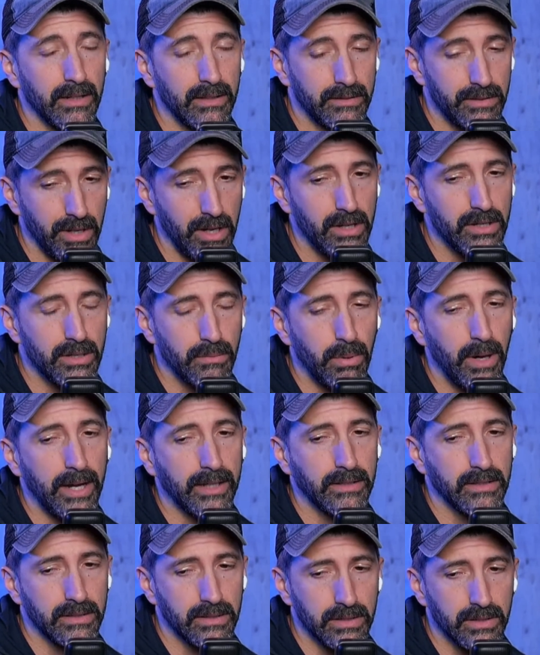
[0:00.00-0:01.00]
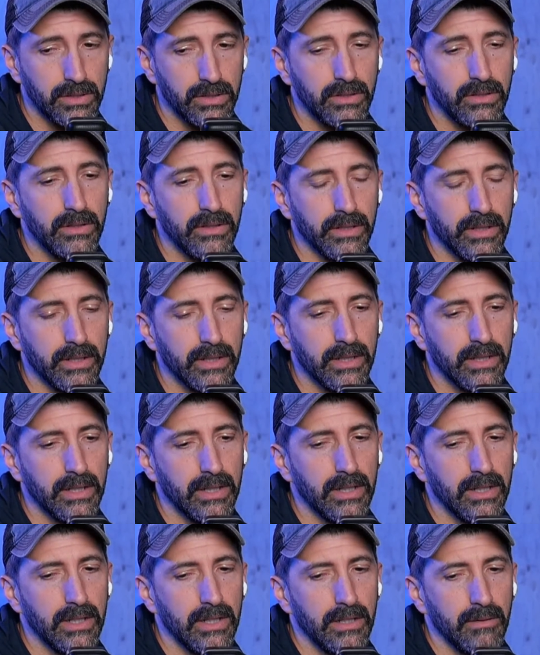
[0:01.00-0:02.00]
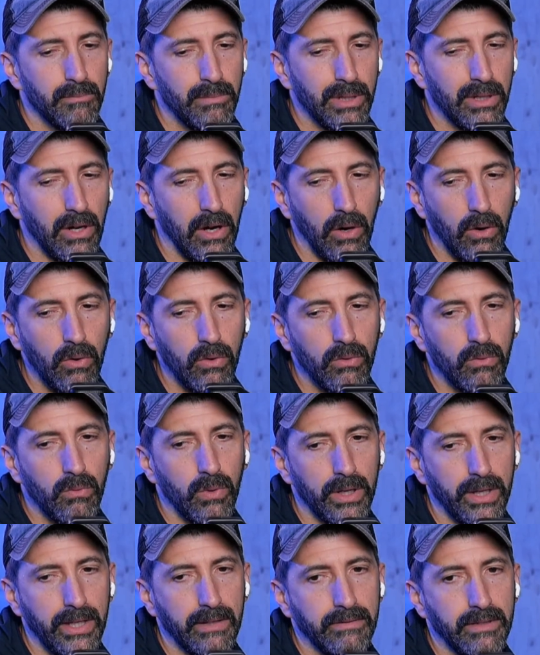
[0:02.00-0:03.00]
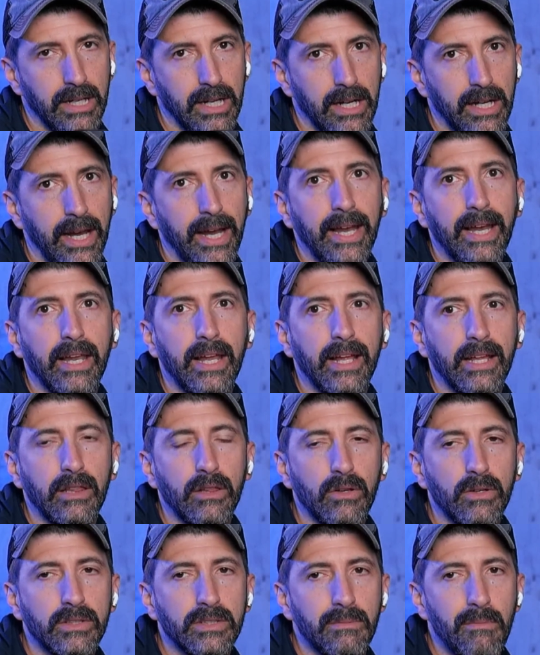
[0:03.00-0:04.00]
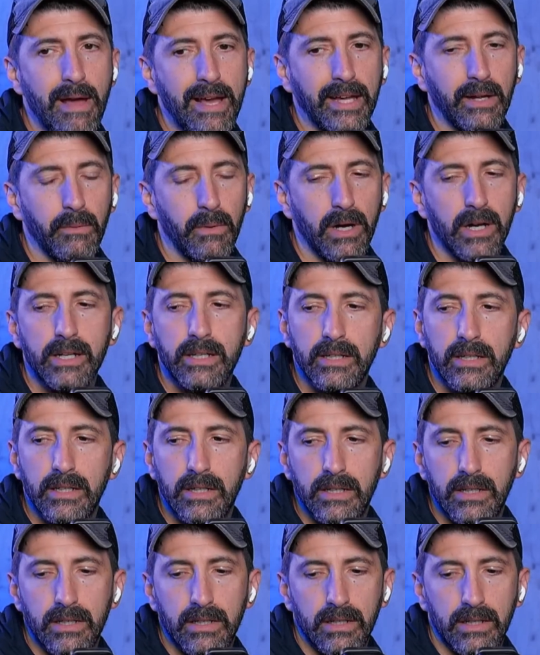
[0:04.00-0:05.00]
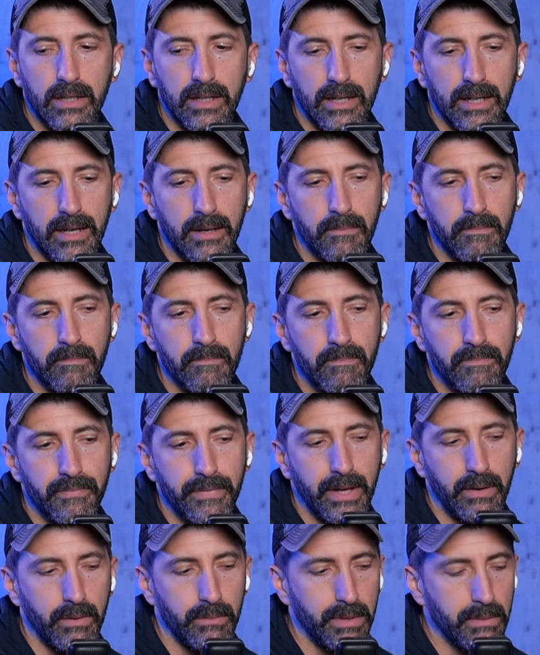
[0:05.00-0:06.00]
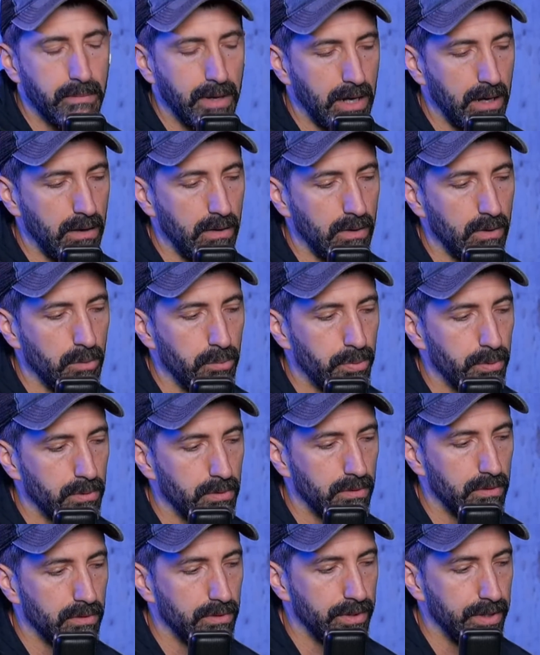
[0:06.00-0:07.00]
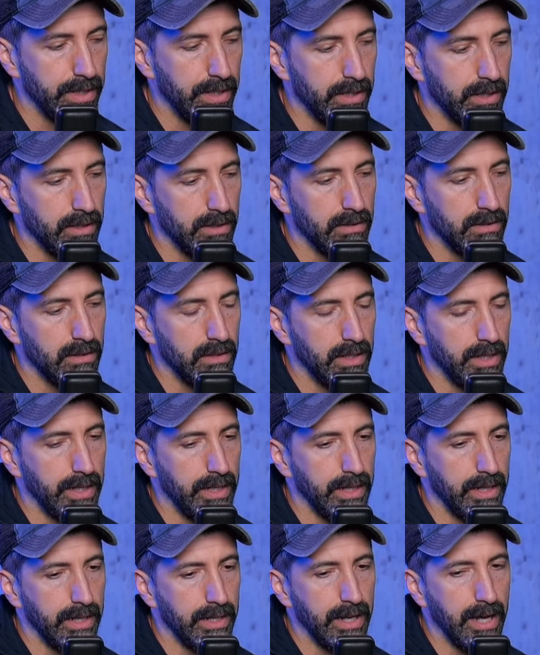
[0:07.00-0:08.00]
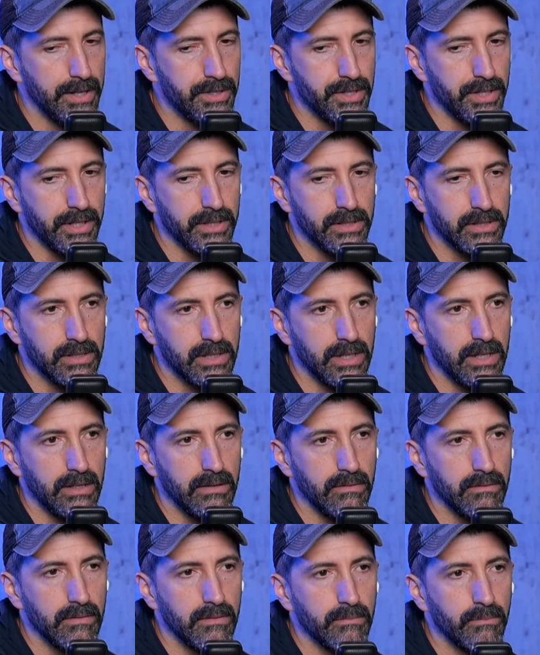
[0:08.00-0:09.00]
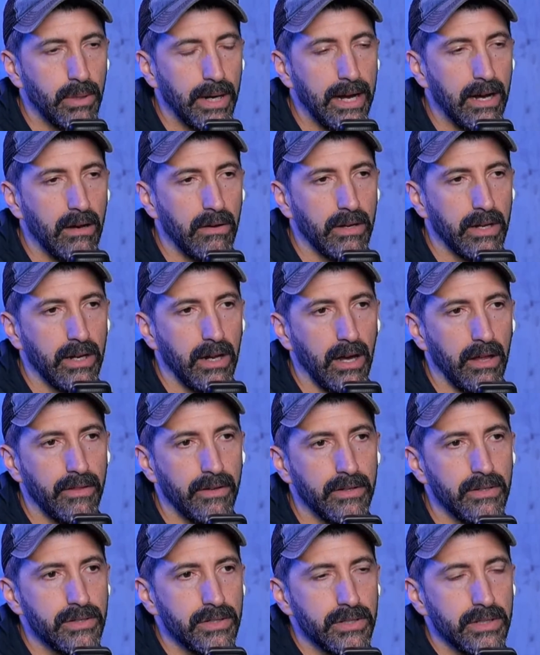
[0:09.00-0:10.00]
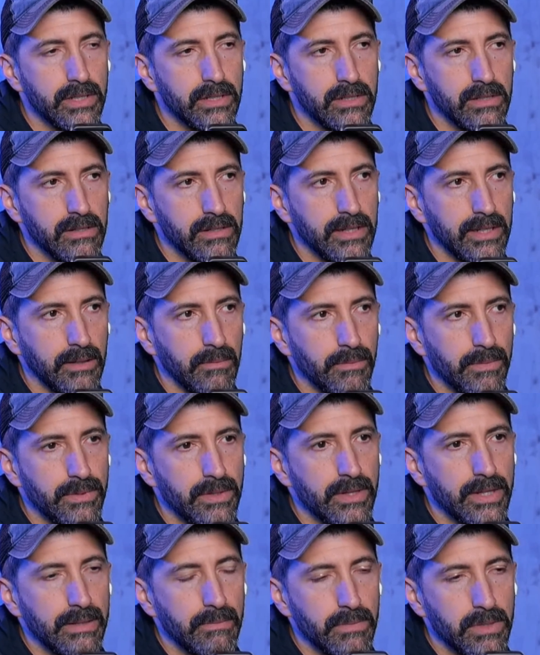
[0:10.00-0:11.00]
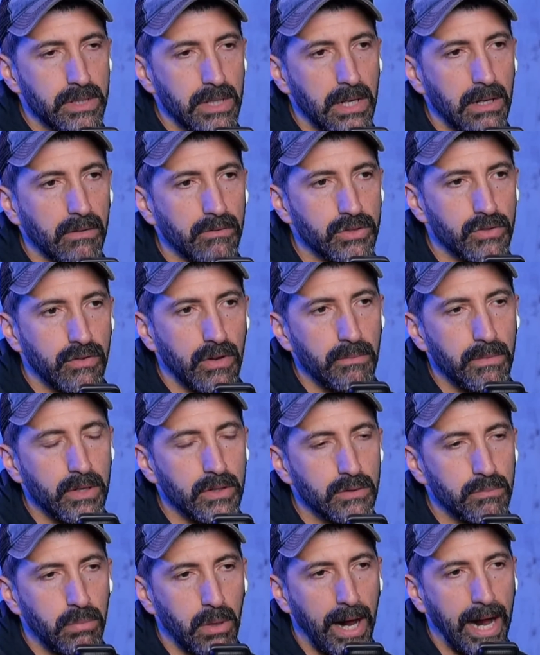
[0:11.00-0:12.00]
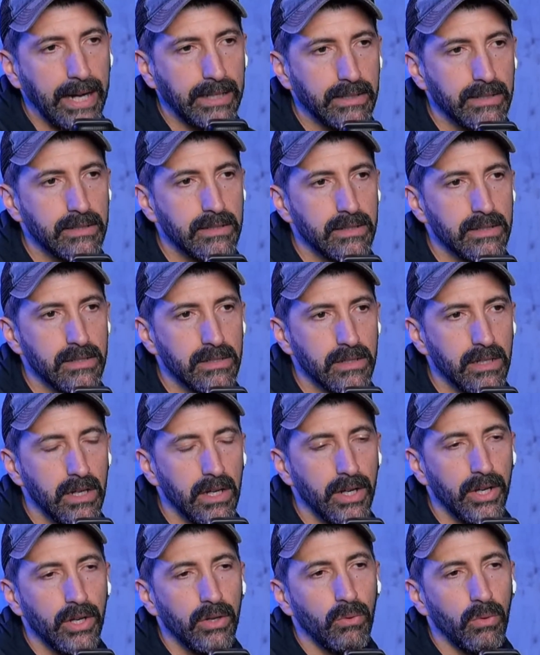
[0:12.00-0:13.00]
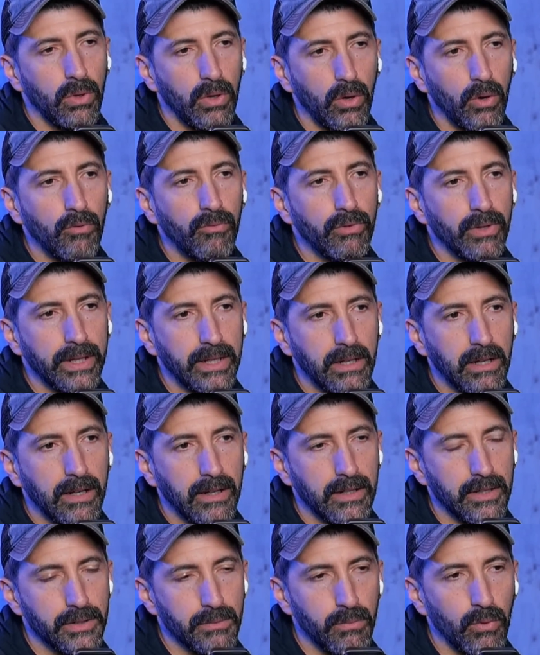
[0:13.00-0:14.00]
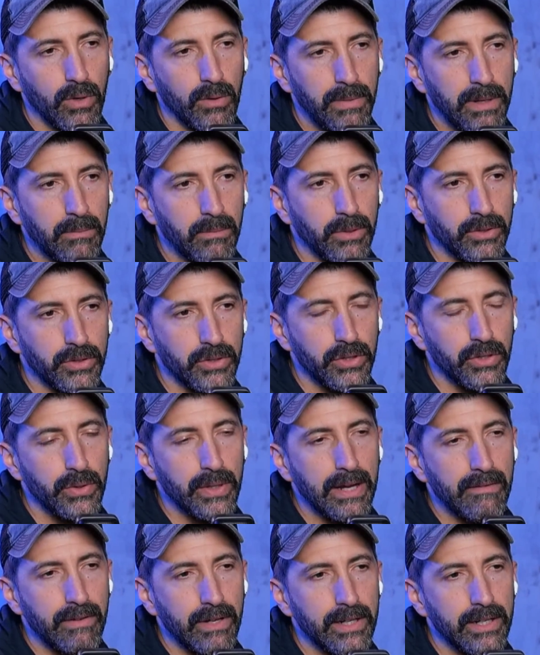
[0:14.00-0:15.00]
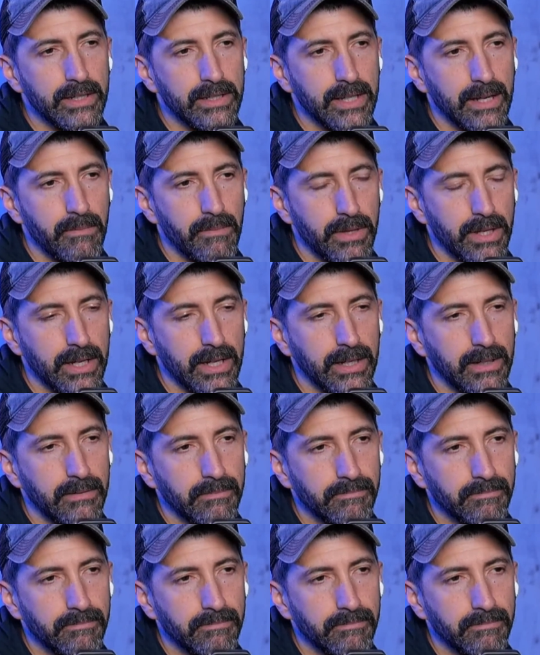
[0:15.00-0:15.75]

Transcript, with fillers: Change the practice is good, but own what you've done and, and look to make it right. Um, that would be my hope there. And and as you can see, Brown and others distancing them, themselves from those practices will hopefully cause more people to do that very same thing.